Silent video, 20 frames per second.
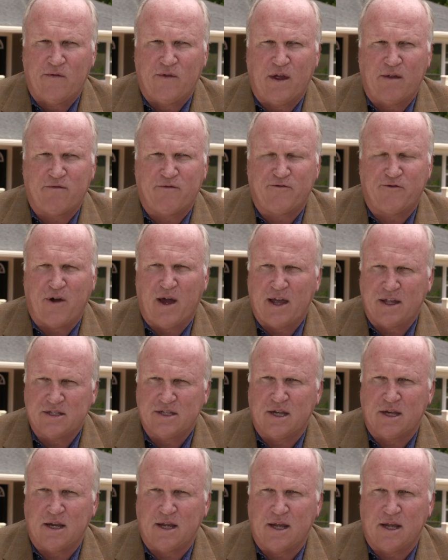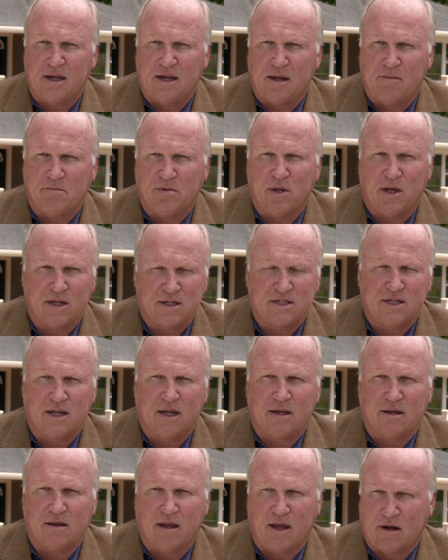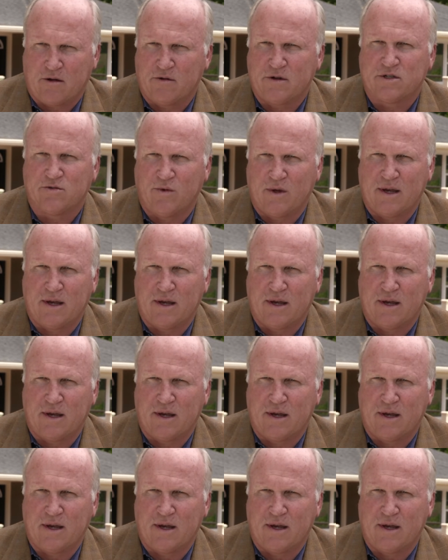that finds a need and plugs in like CHRIStal